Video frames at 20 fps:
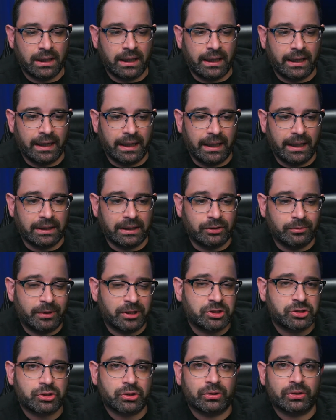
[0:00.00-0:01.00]
and you
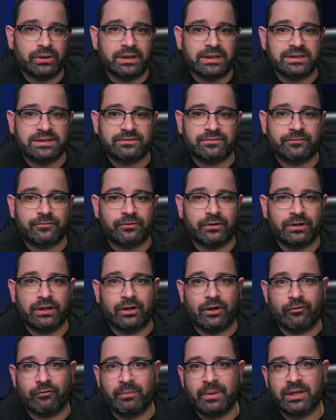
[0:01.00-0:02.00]
make sure it's free
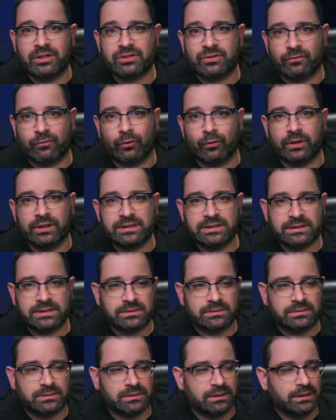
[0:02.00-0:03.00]
of major voids.
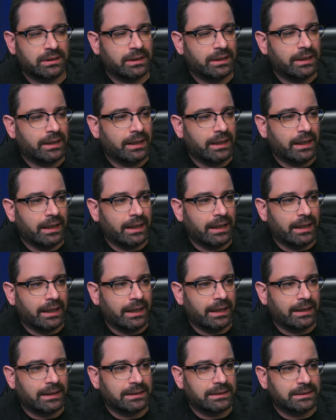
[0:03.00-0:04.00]

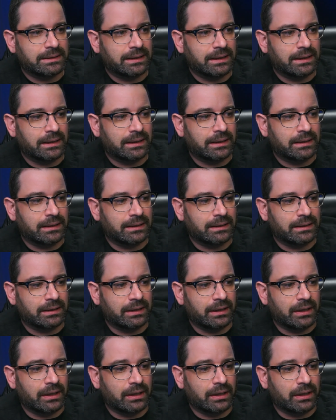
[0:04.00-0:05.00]
And
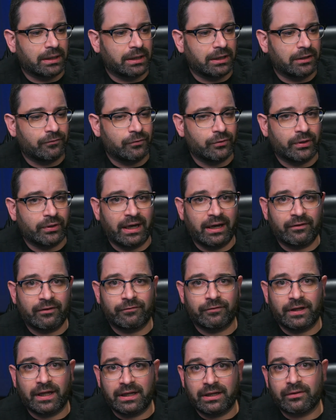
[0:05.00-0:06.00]
if you
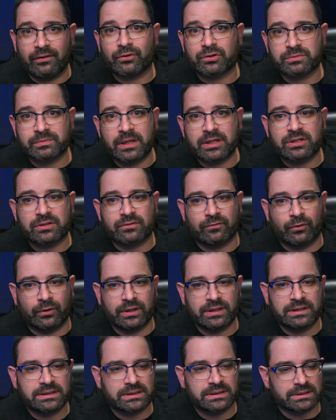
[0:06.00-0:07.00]
have any of those major
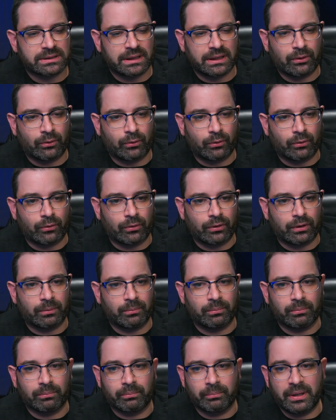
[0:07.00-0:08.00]
voids or
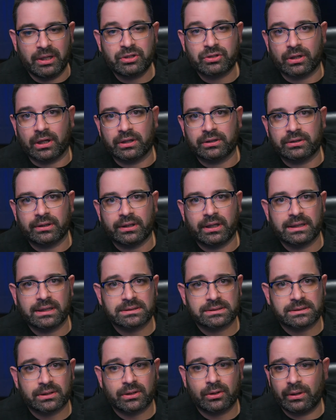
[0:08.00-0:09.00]
major
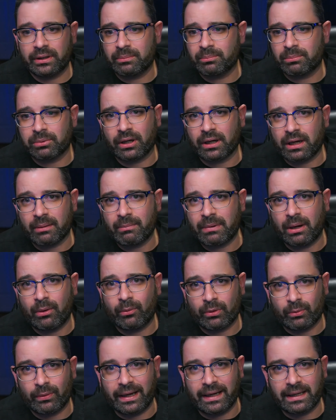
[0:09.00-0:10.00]
undercuts, go ahead, block them out
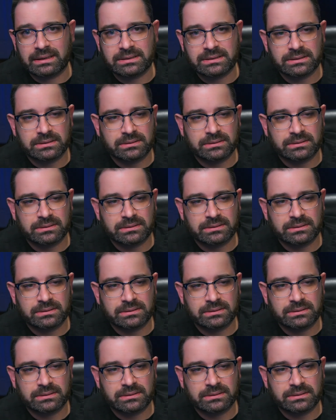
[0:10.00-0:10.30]
with wax.